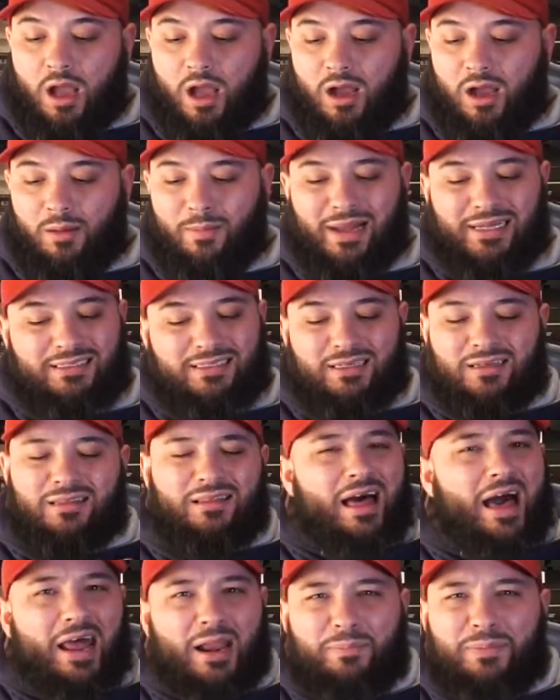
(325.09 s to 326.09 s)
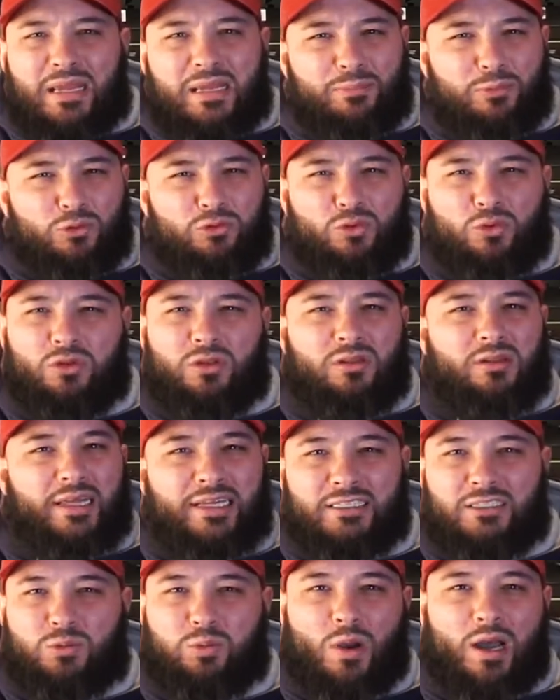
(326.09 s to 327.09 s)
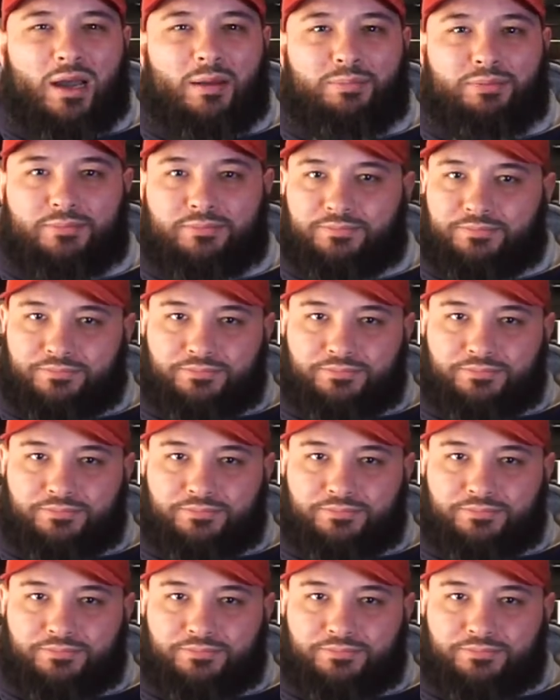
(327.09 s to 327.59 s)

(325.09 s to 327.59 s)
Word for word: Um, i see seen a lot of people do the lace swap